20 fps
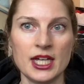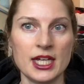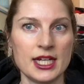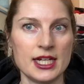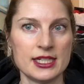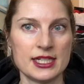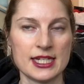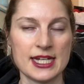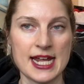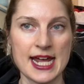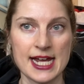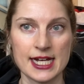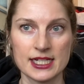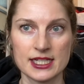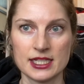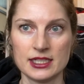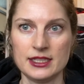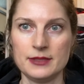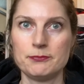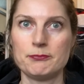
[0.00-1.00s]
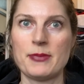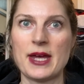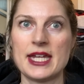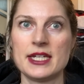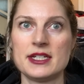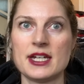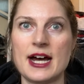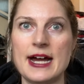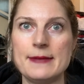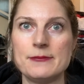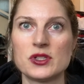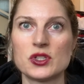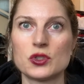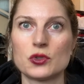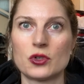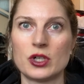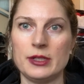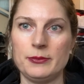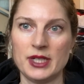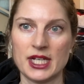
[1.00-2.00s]
It's an excellent bedtime
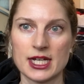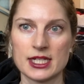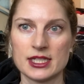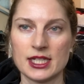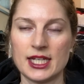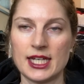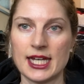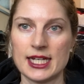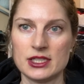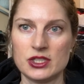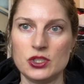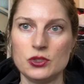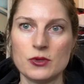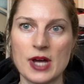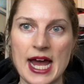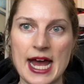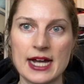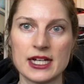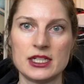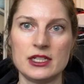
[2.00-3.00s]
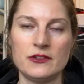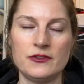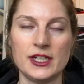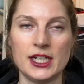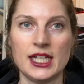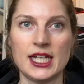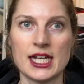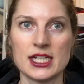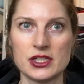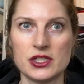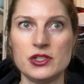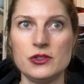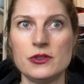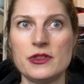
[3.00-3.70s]
story because it gets you active, it gets you